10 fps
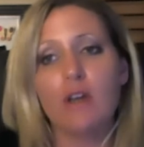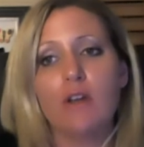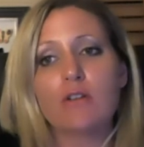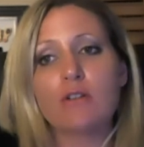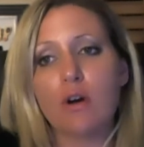
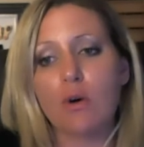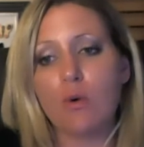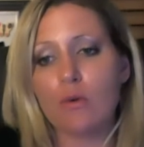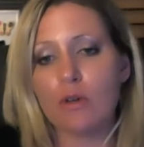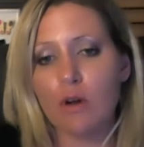
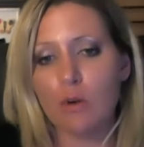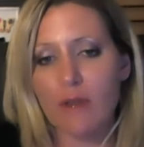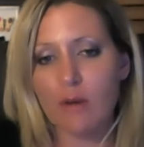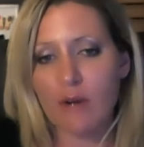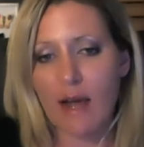So,
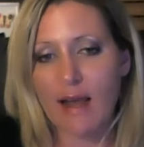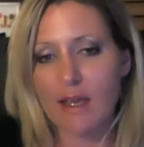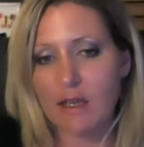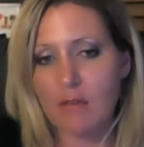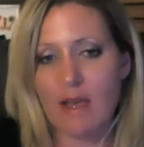like when I
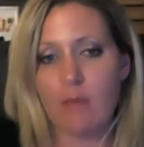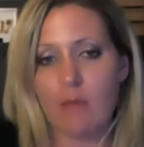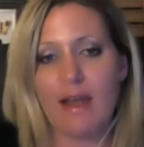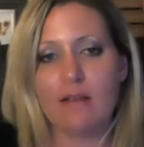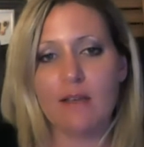email
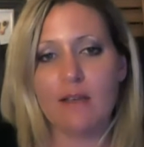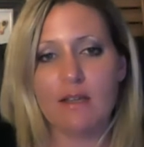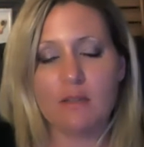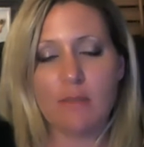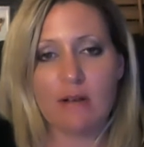my
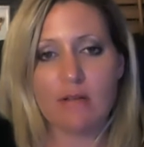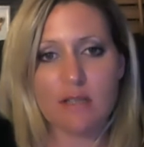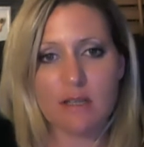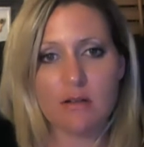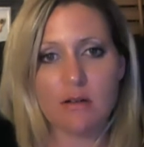list about
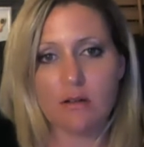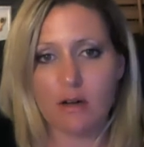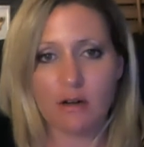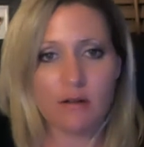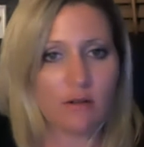Sizzle
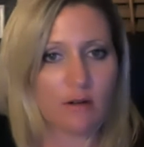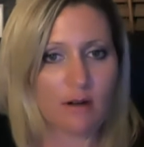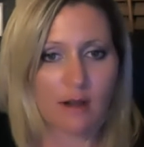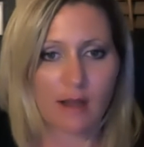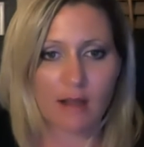
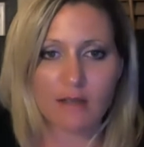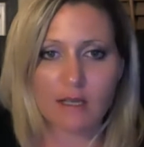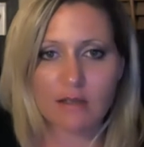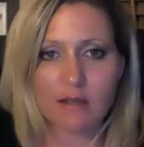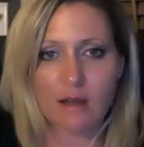or
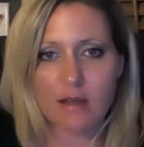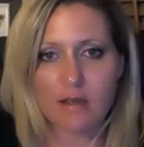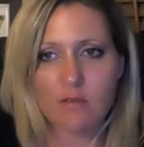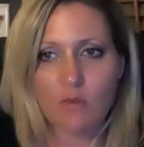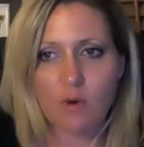Elliot
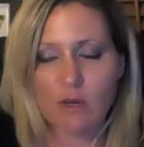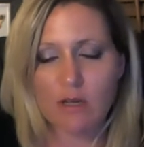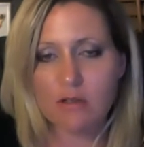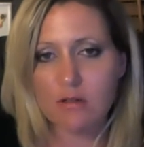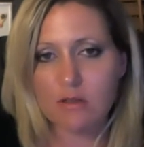does, what we
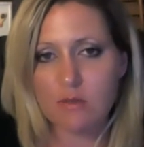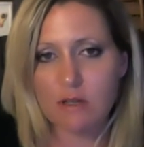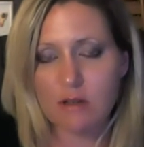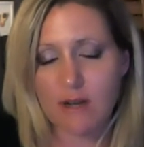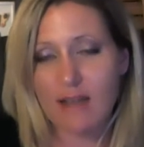could do is
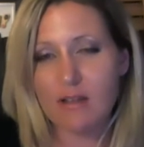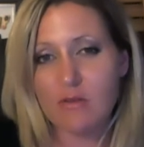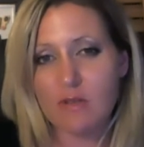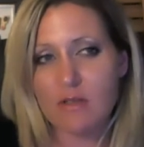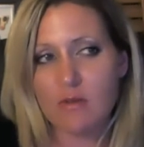and I do
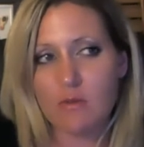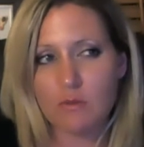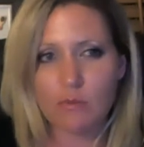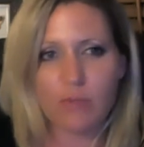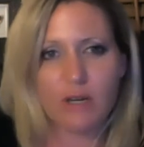this
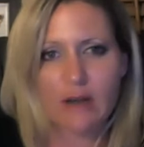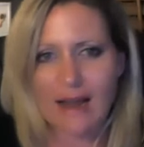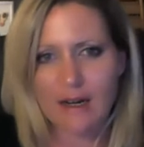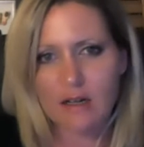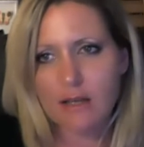
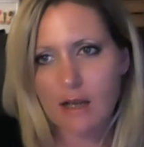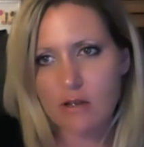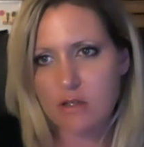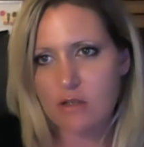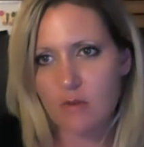periodically, I'll
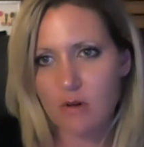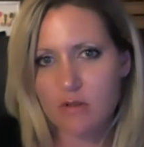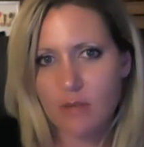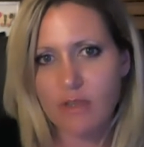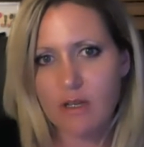just throw
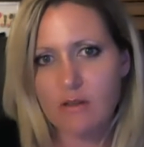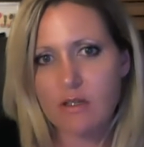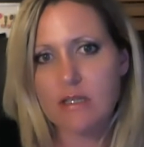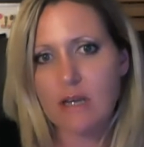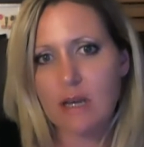something in the
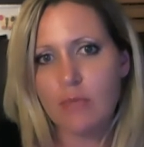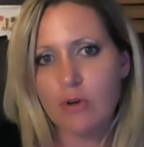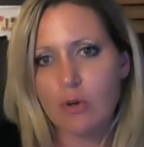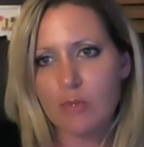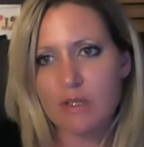Skype
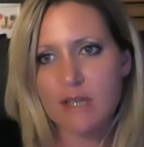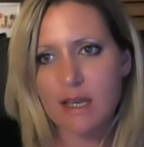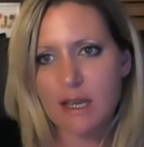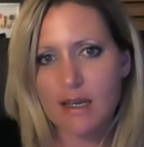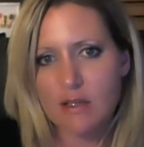group and say,
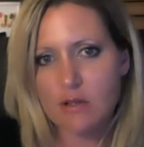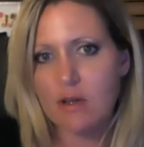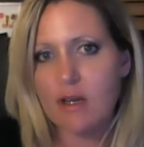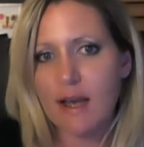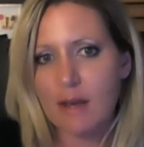hey guys, you
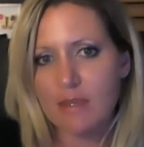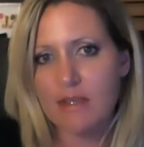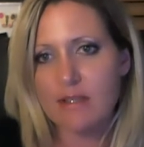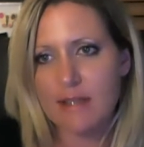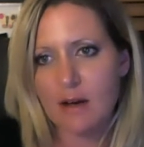can copy
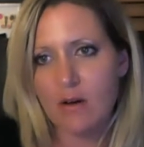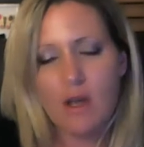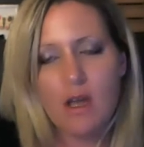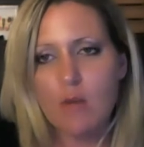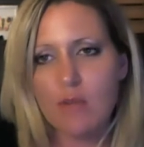this out.
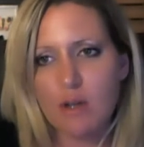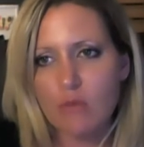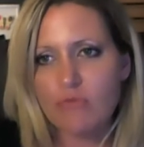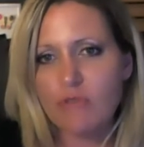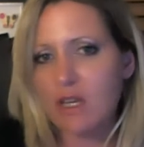But
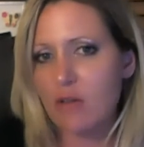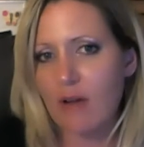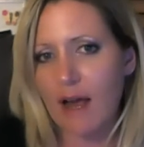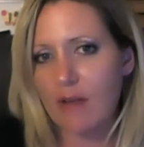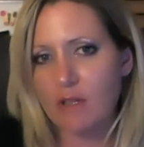don't think you
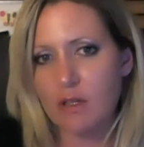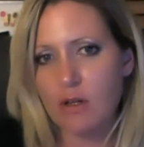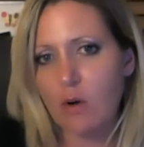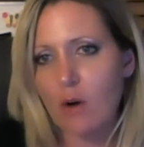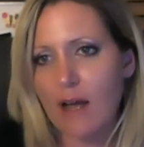have to
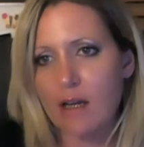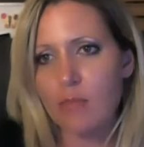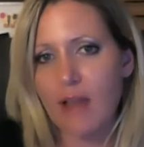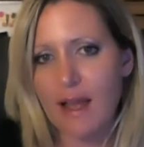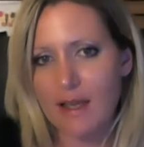know how to
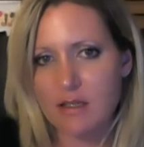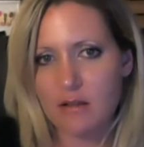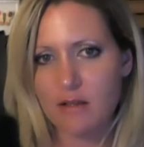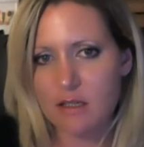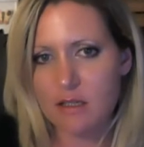blast a
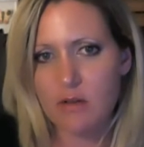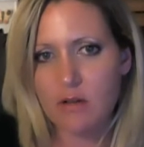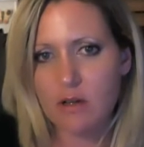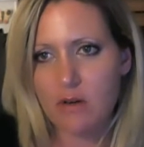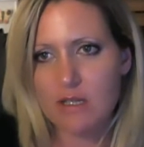list. You
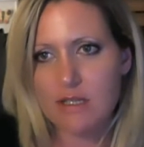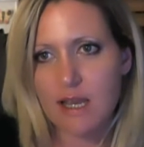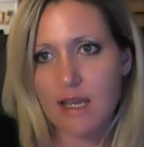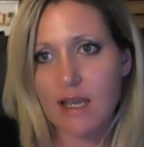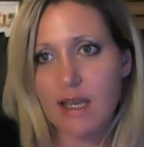can always
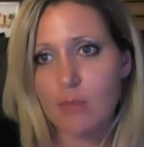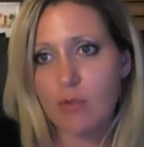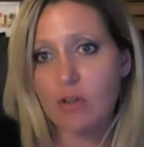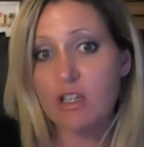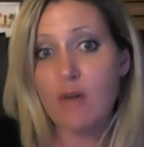say, hey
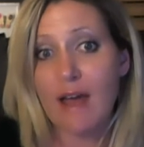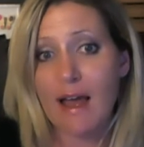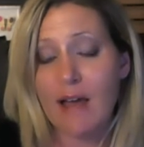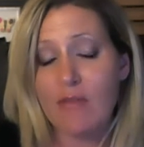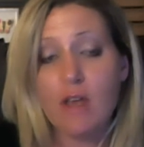April, do you
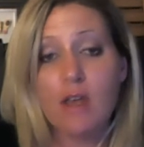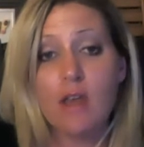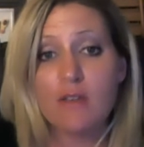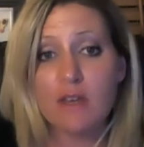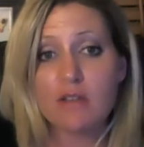have
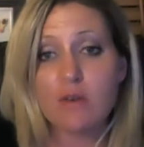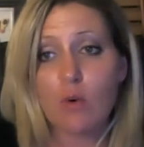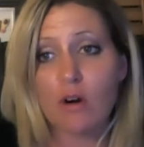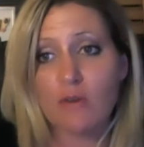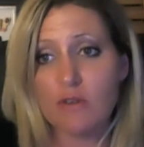this?
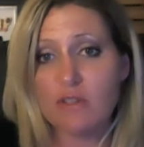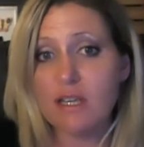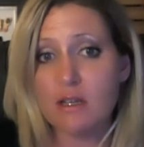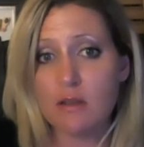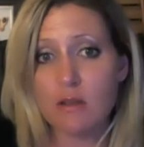Or if you see
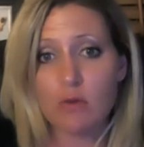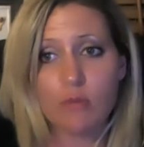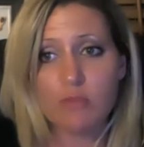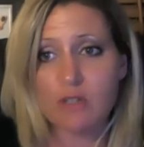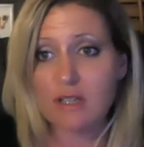it in the
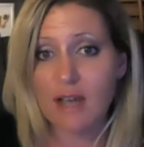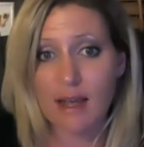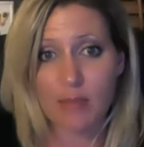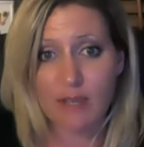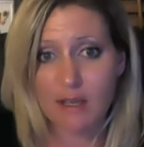group, just
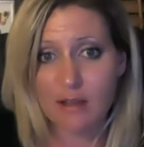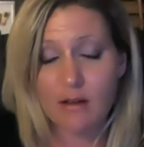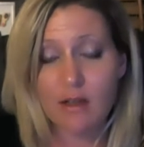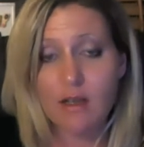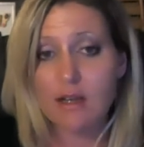copy it.
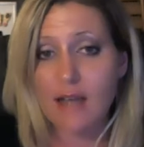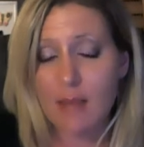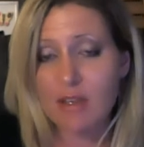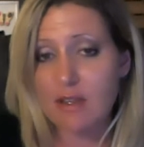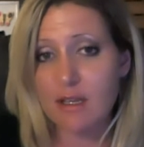
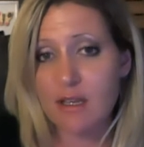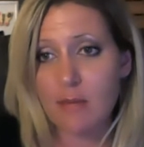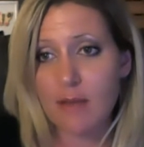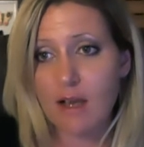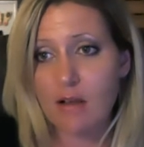Copy the
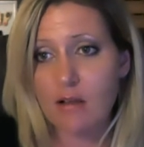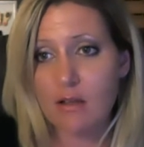email.